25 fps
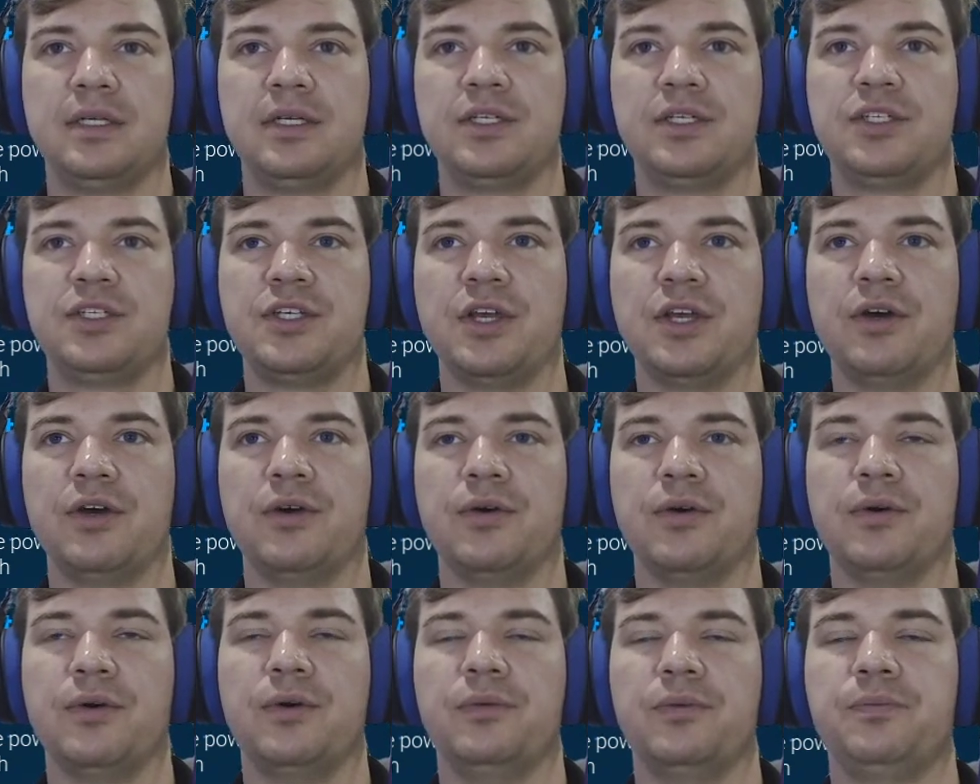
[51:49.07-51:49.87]

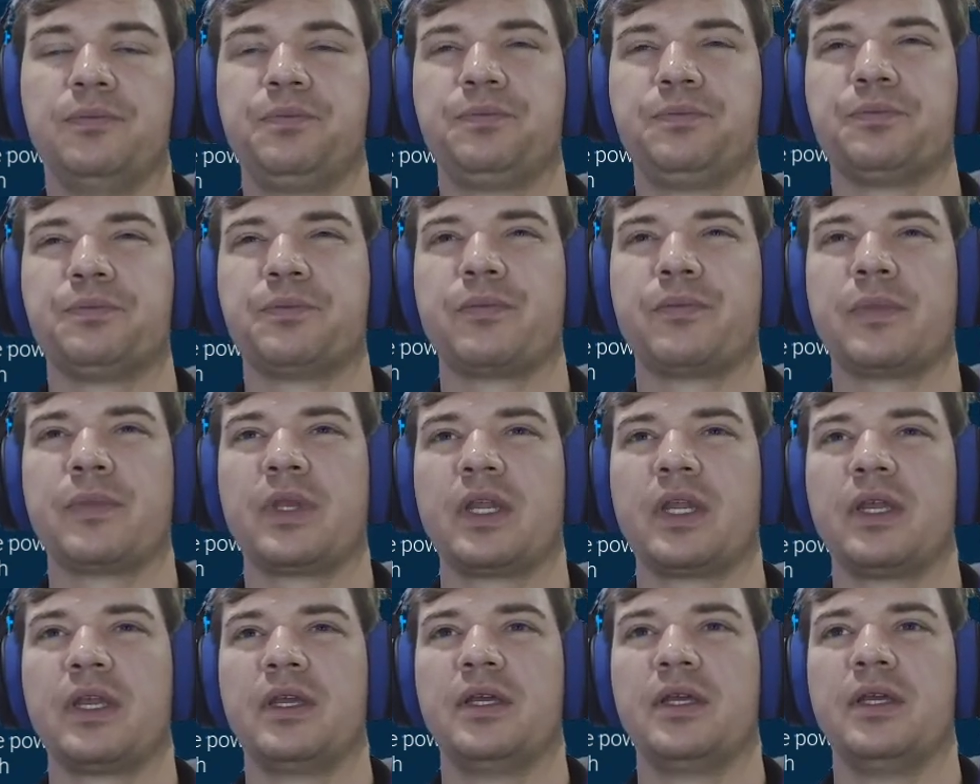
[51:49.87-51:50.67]
So
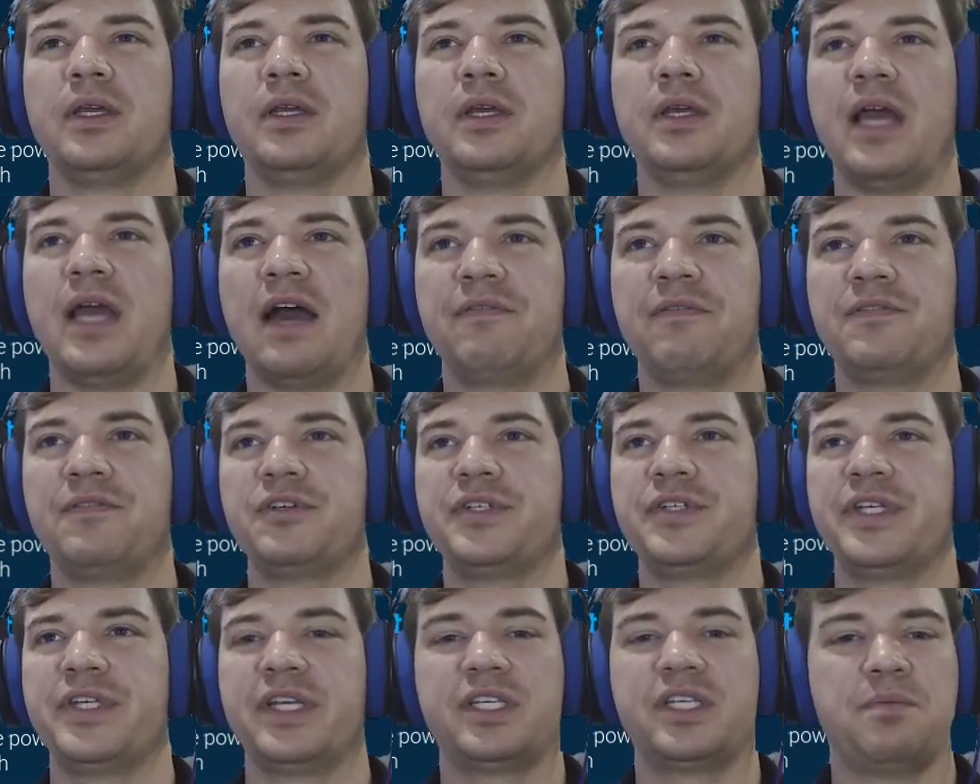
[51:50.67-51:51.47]
after
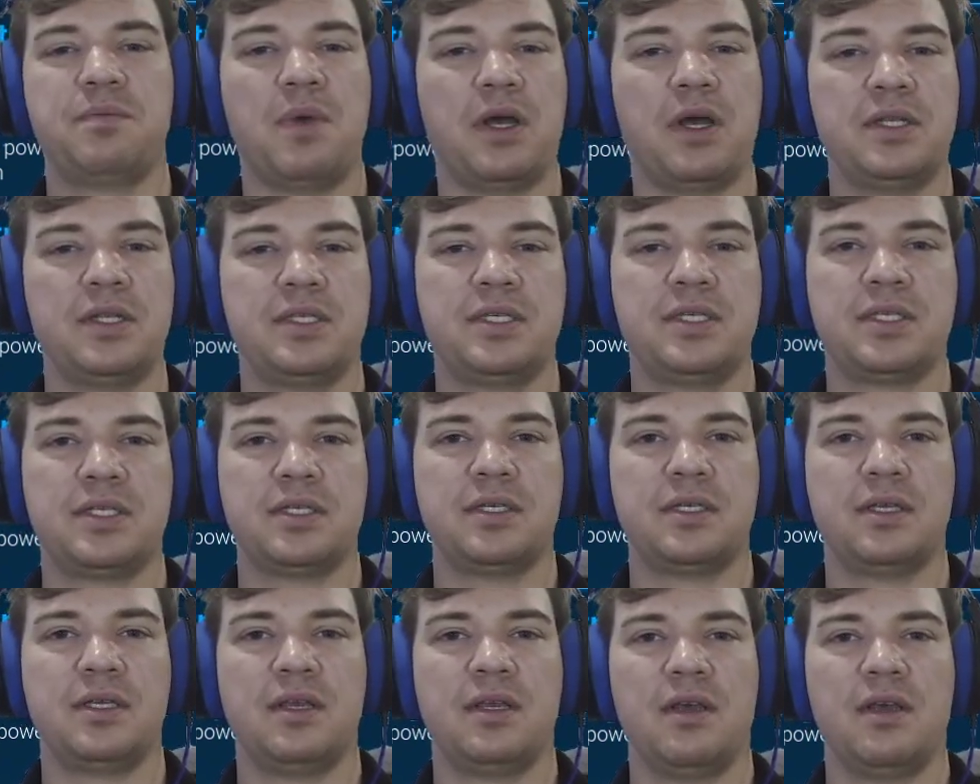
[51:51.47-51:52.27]
6
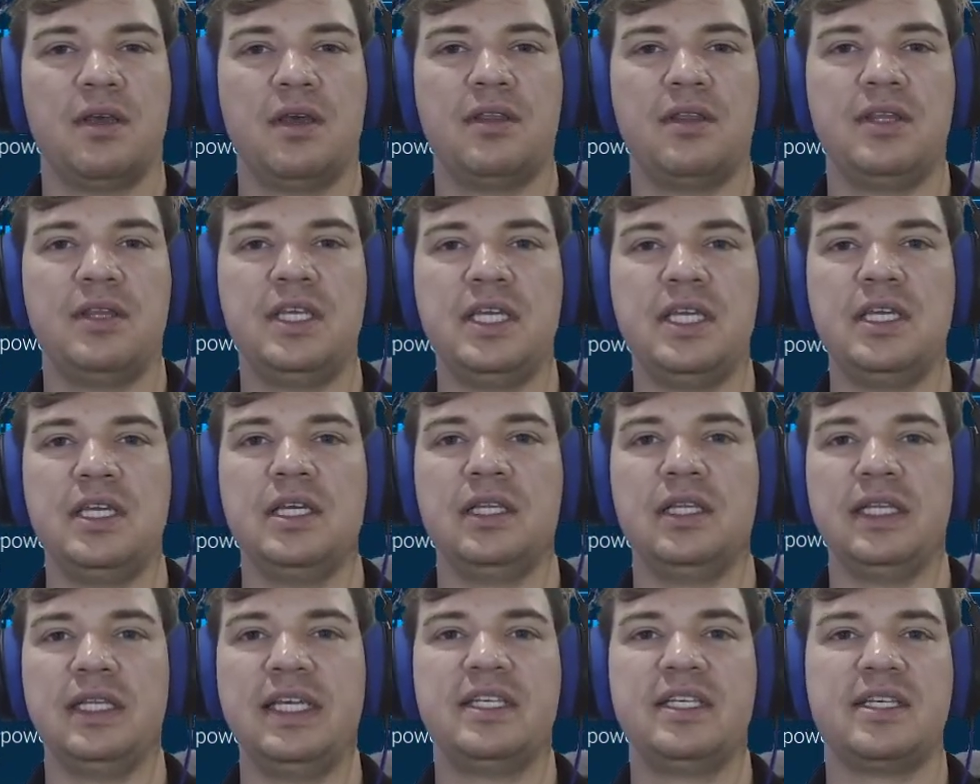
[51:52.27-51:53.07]
months,
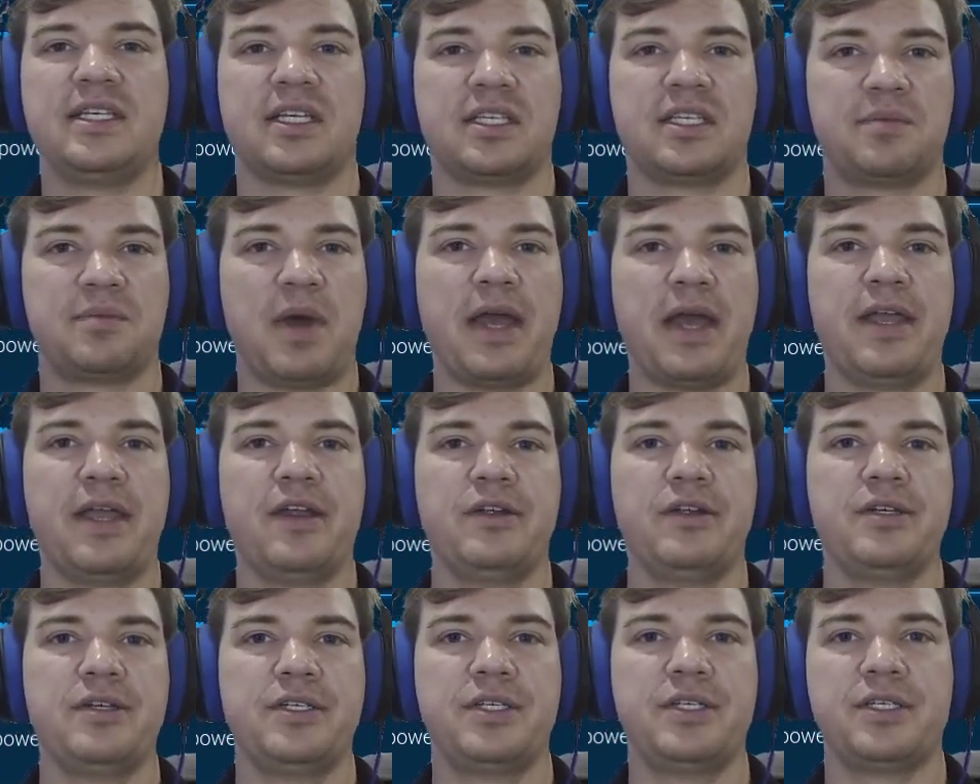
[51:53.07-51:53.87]
the lease
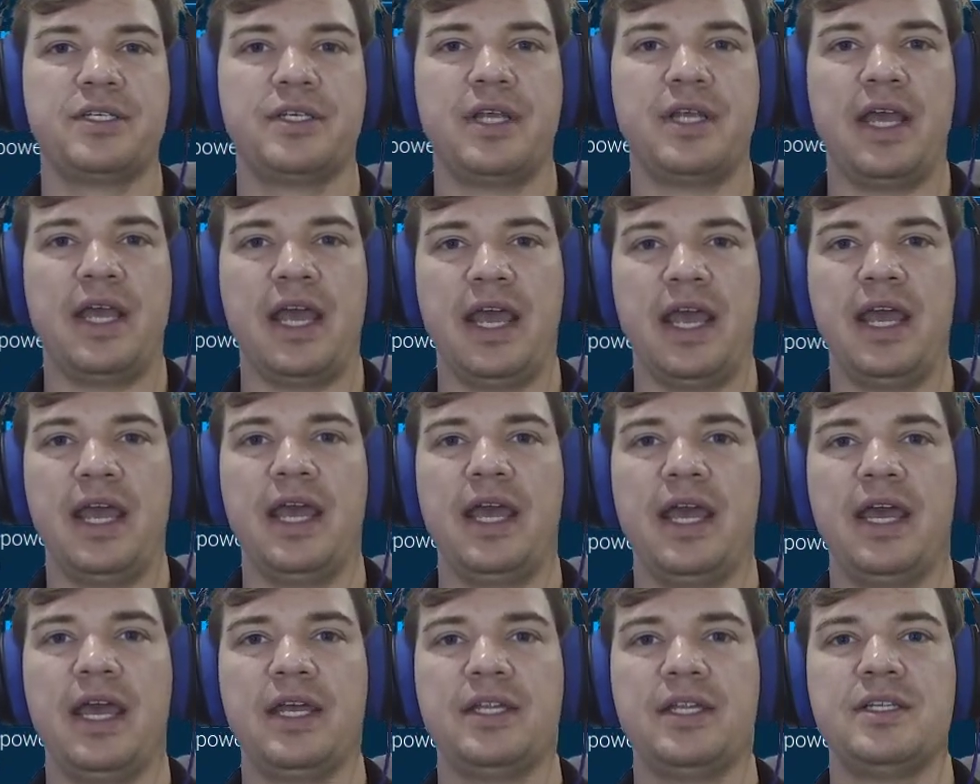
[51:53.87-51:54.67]
expires
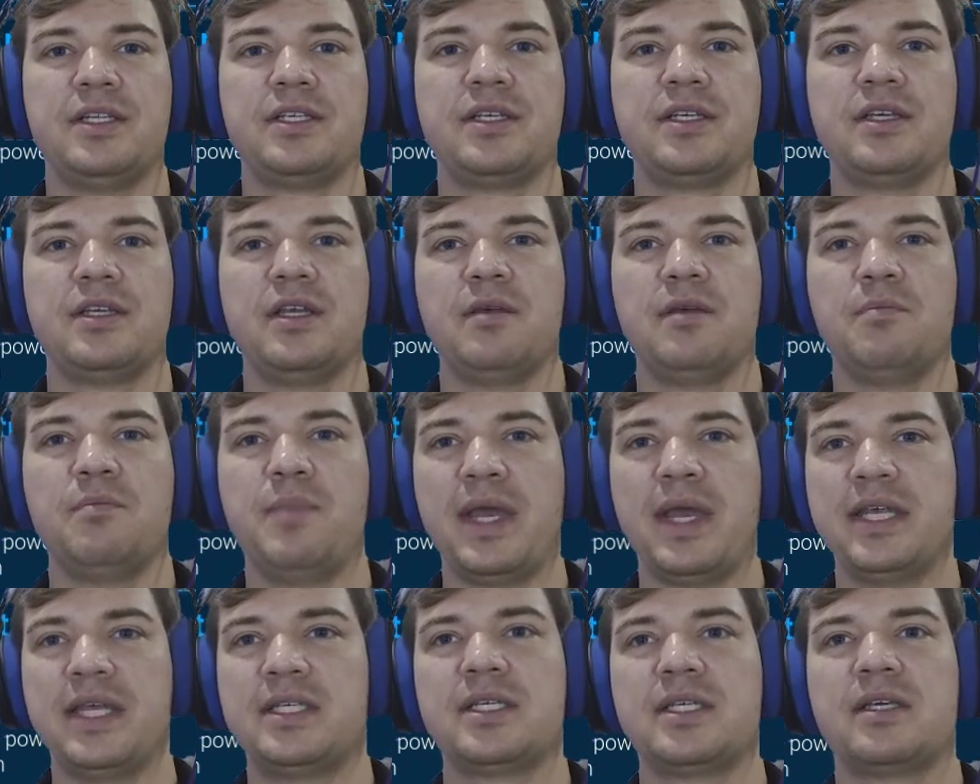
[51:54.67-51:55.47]
and
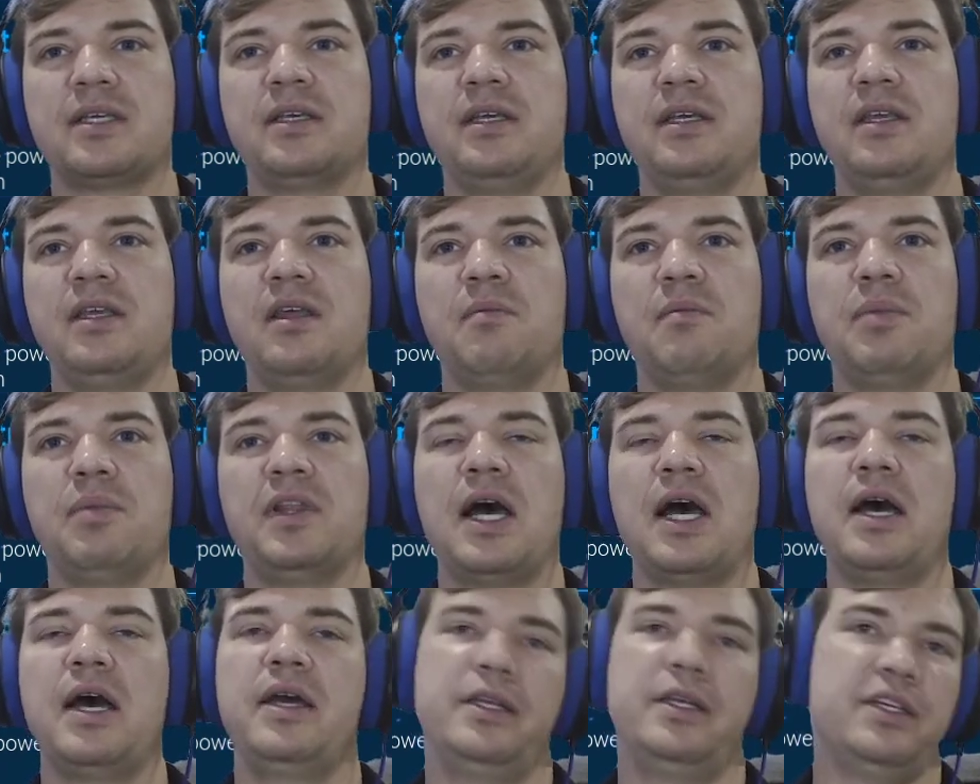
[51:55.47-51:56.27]
basically the
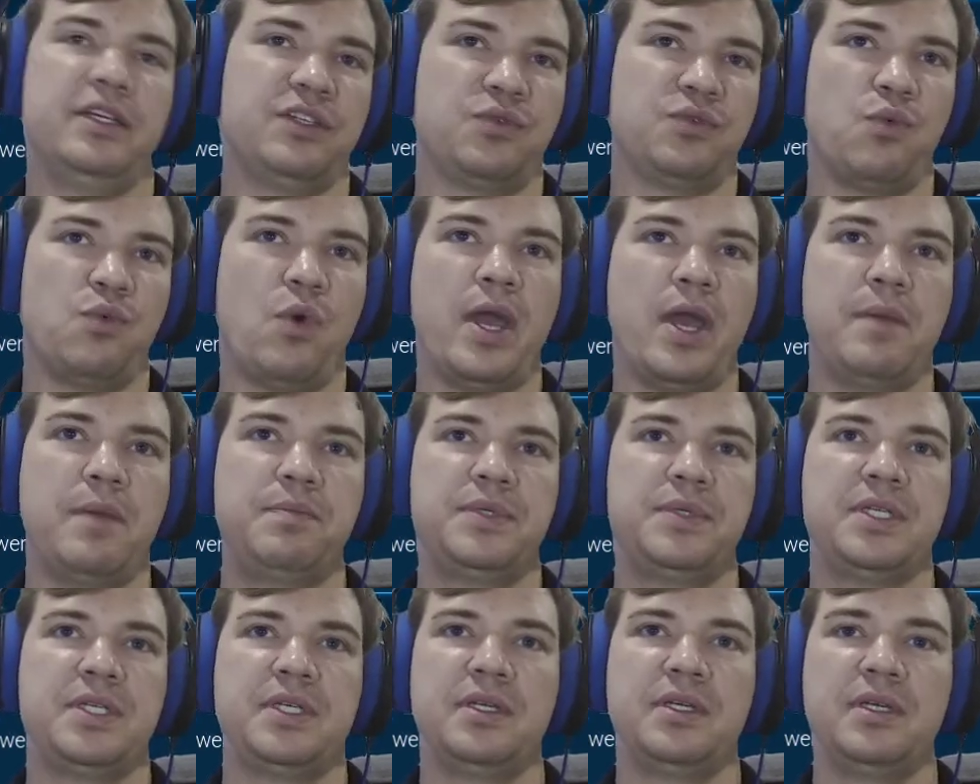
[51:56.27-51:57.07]
plot is
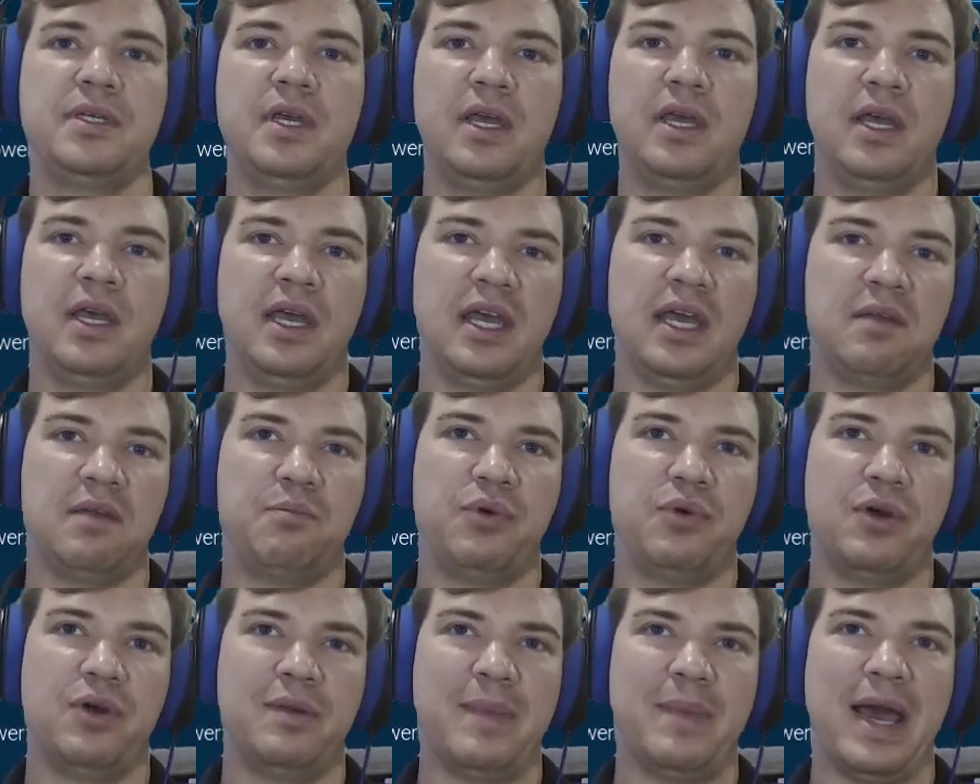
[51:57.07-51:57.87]
wiped and
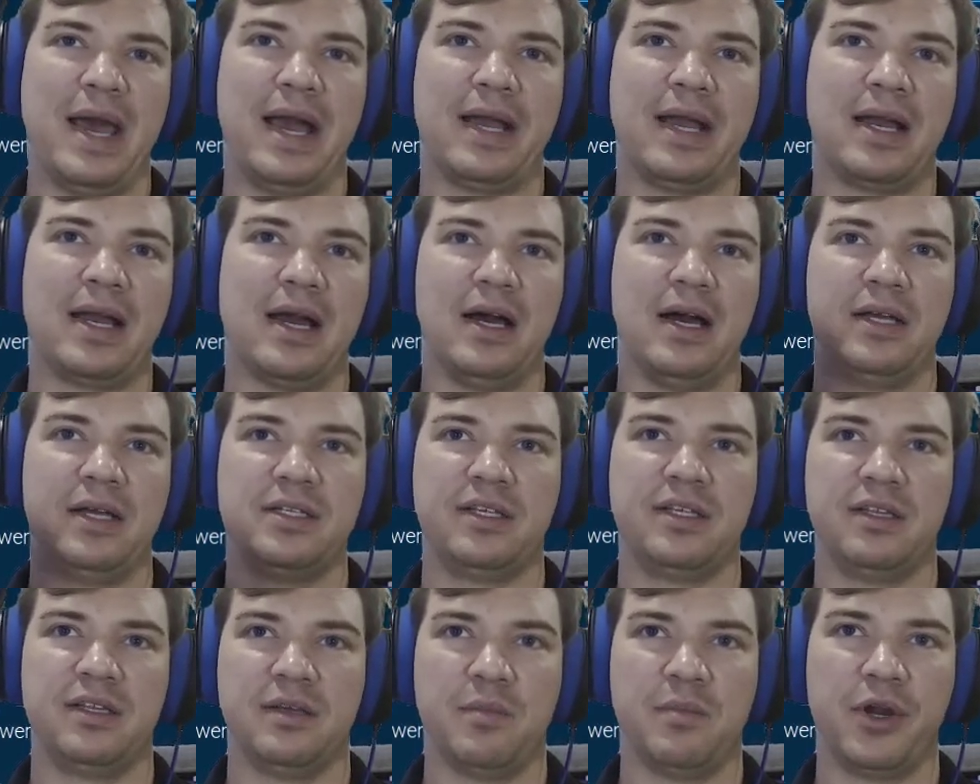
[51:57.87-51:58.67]
put back
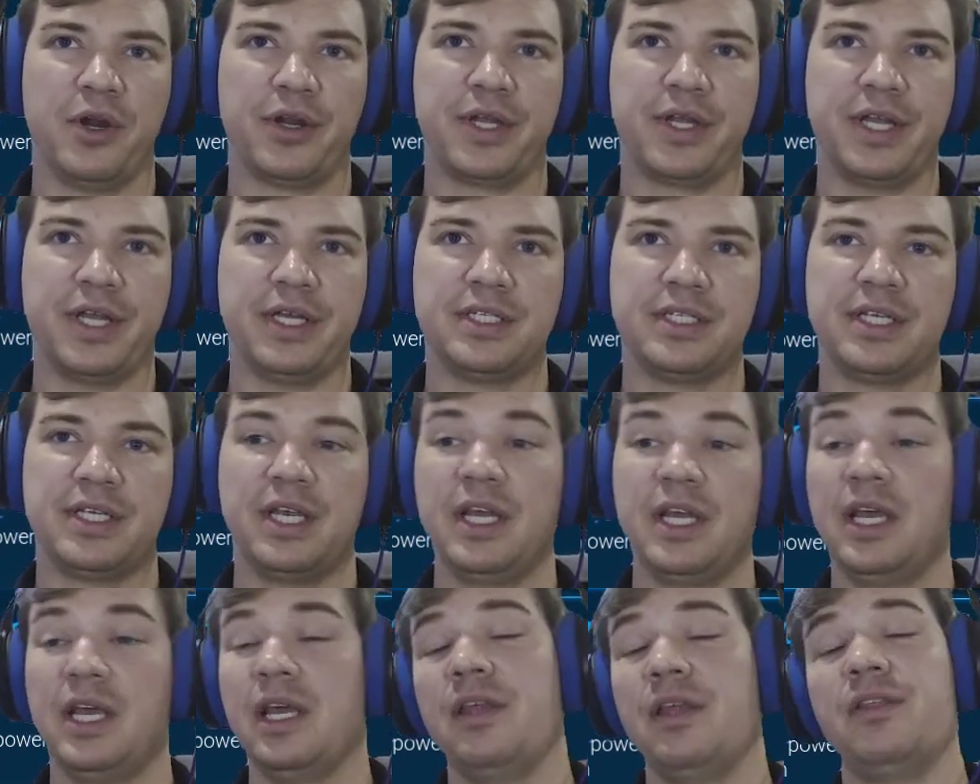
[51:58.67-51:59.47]
onto the market.
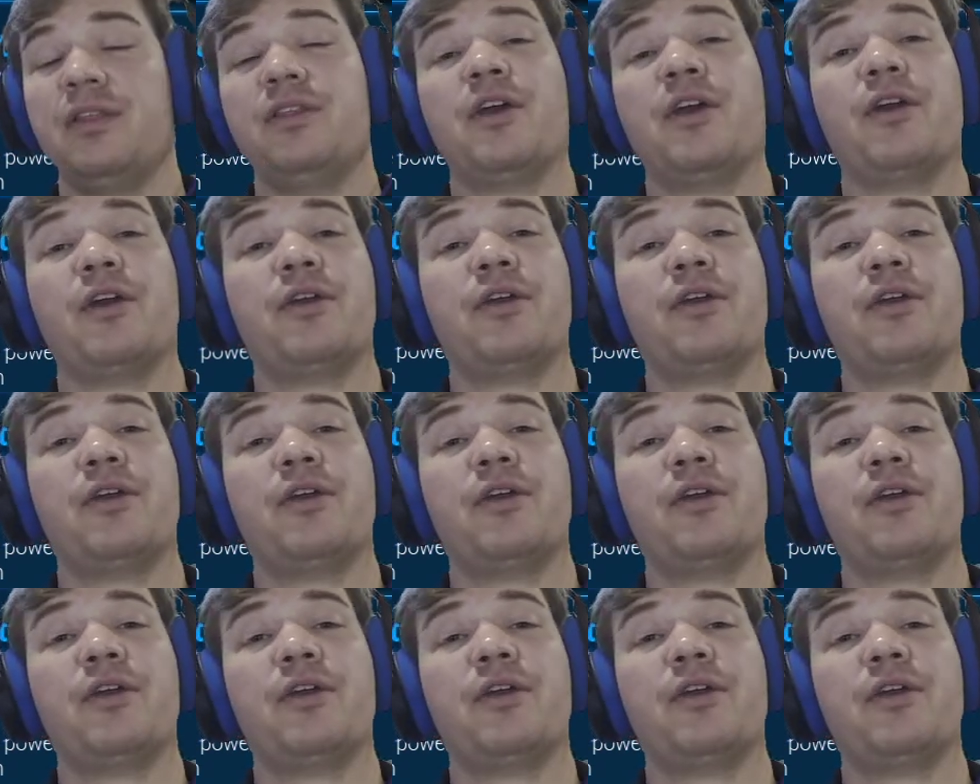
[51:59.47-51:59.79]
There